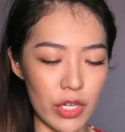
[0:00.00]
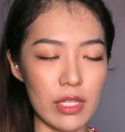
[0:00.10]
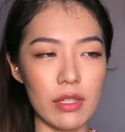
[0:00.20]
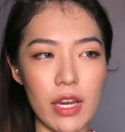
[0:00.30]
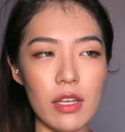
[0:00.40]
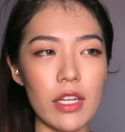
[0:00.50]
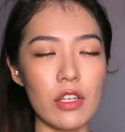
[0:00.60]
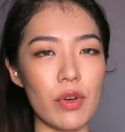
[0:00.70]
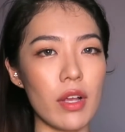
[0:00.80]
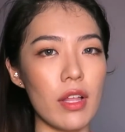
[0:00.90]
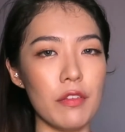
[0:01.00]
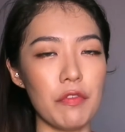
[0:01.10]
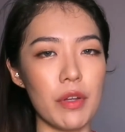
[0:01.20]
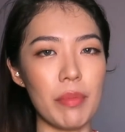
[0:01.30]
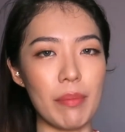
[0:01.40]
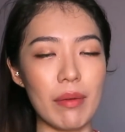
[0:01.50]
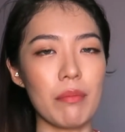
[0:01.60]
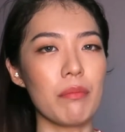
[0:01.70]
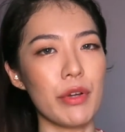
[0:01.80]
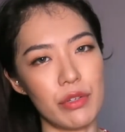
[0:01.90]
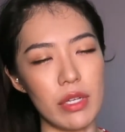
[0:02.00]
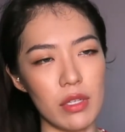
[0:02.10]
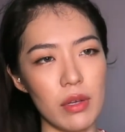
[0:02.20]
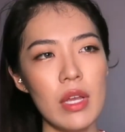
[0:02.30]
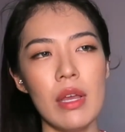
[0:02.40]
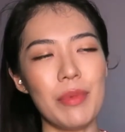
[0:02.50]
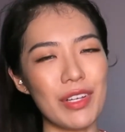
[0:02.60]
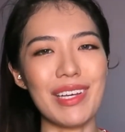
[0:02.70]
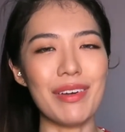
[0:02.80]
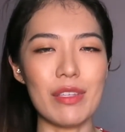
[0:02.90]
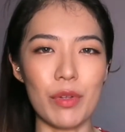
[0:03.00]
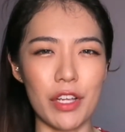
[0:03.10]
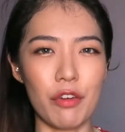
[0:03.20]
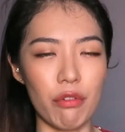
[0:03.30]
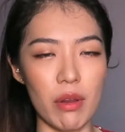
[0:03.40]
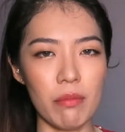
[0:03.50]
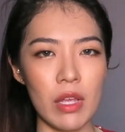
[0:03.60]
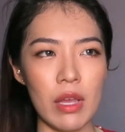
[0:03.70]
It's lighter than the Drunk Elephant Peptide Moisturizer because that one is more like a cream,